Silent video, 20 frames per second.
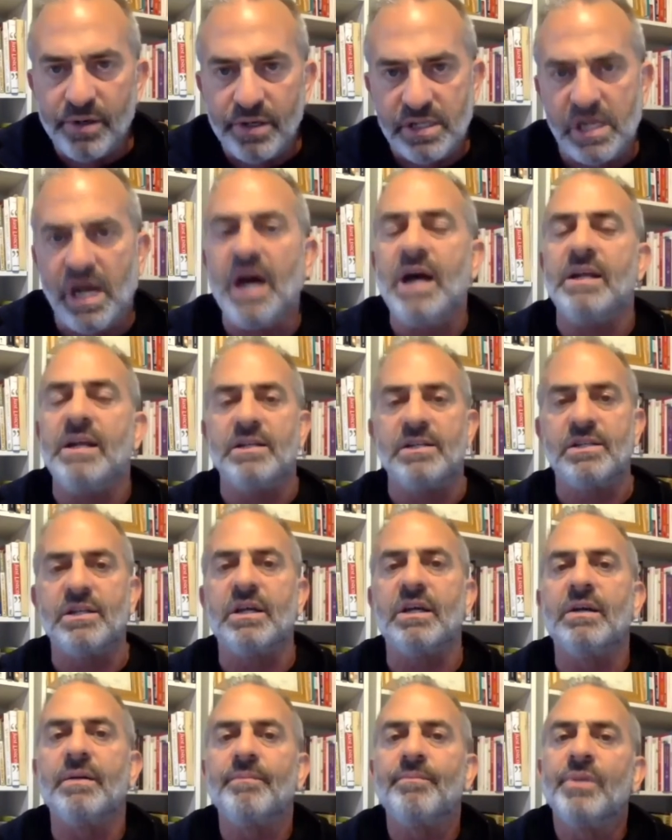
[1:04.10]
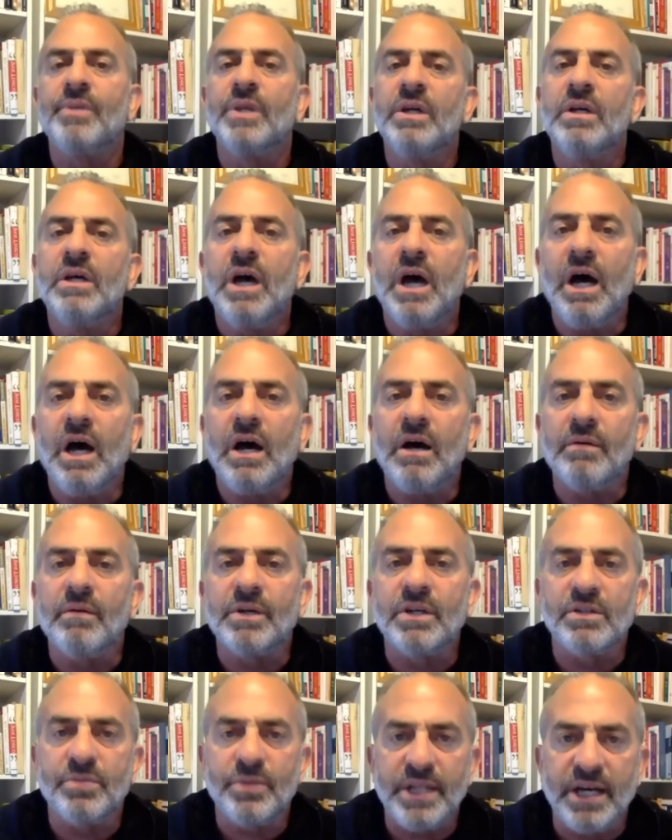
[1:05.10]
honesty.
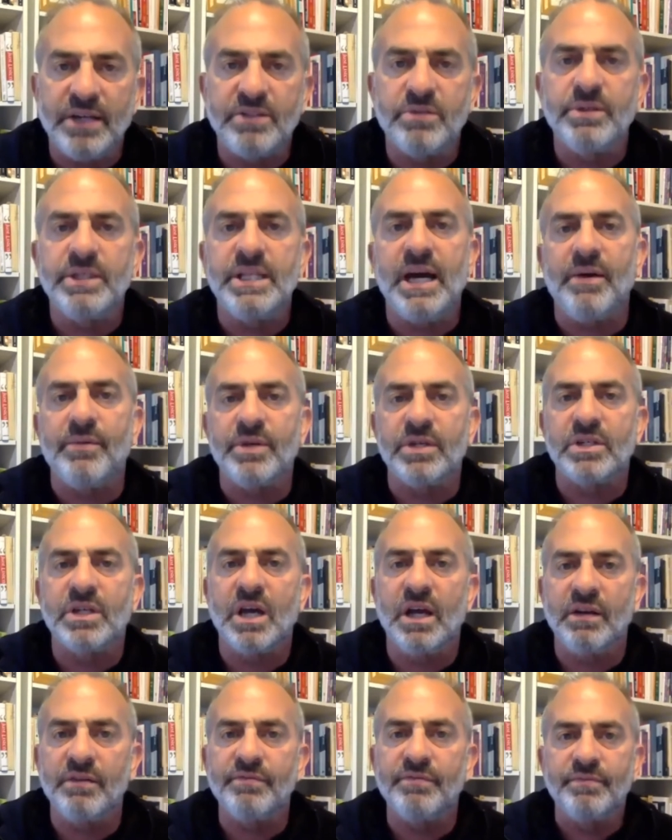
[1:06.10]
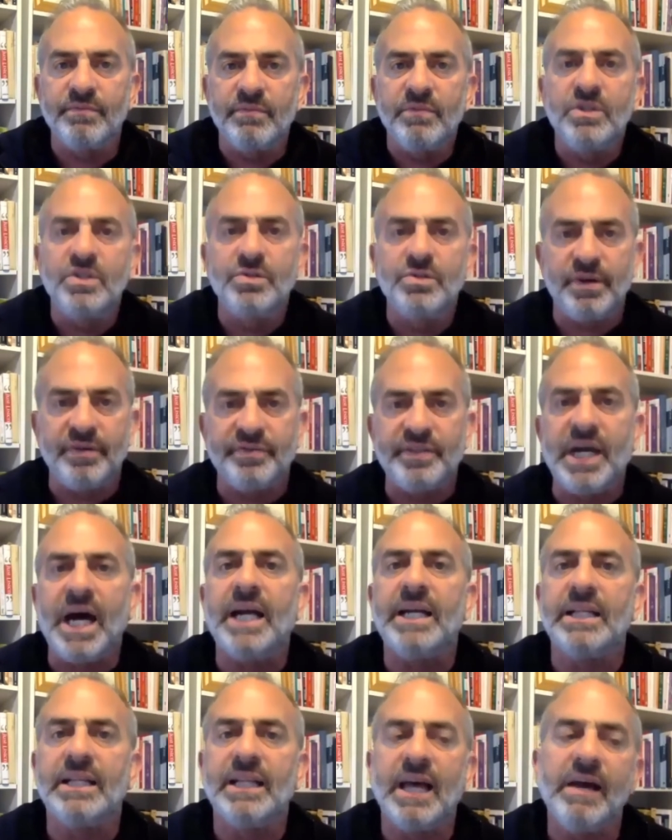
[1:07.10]
Because uh, without doing that, we just kind of drift on
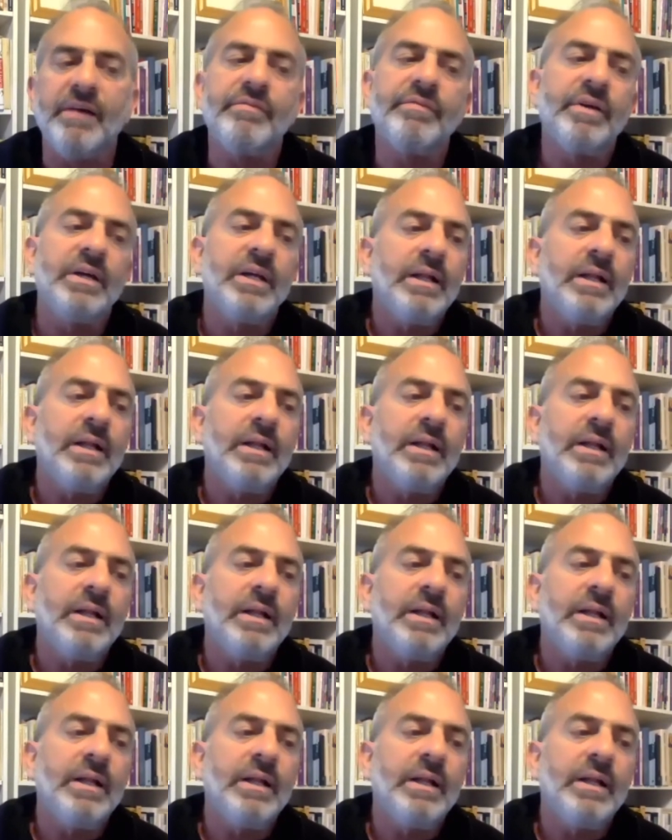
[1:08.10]
in life.